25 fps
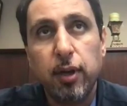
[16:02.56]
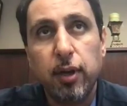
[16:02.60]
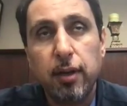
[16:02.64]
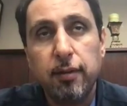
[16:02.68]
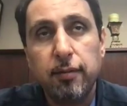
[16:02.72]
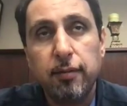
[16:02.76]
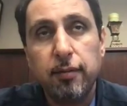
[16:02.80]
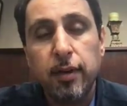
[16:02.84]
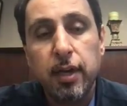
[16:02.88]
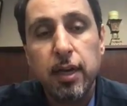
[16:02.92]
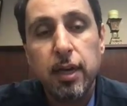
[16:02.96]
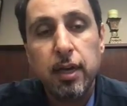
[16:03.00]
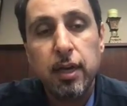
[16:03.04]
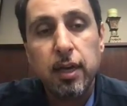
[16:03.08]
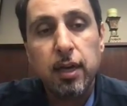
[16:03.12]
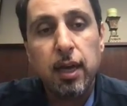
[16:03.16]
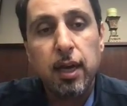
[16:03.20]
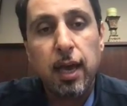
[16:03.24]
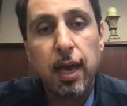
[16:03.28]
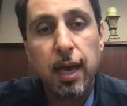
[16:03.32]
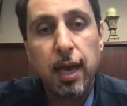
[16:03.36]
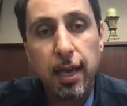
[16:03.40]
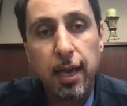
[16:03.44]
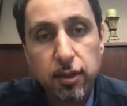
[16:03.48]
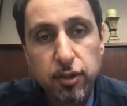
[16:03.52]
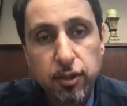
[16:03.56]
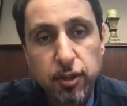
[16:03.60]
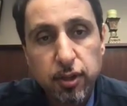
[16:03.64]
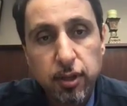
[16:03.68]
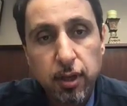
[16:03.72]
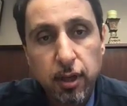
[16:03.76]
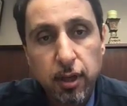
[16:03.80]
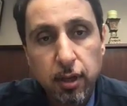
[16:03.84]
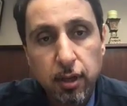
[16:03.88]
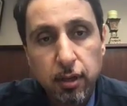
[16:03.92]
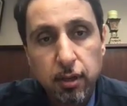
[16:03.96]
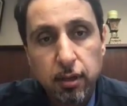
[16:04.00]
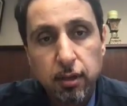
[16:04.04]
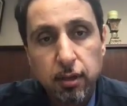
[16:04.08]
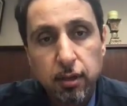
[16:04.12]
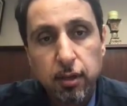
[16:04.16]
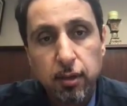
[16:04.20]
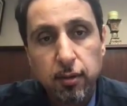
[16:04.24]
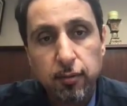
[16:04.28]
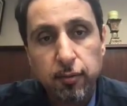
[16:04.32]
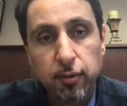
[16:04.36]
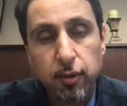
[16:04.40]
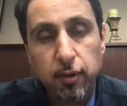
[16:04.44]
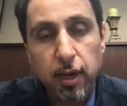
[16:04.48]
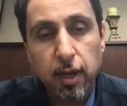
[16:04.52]
have angina,
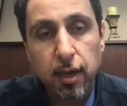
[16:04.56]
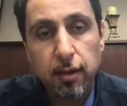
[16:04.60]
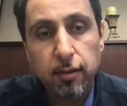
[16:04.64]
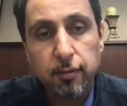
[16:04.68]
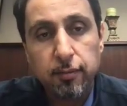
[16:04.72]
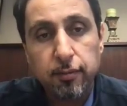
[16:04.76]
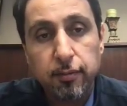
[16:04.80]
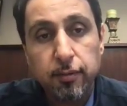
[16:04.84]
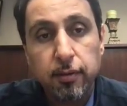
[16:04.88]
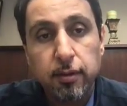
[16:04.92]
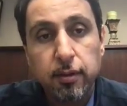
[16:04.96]
if you have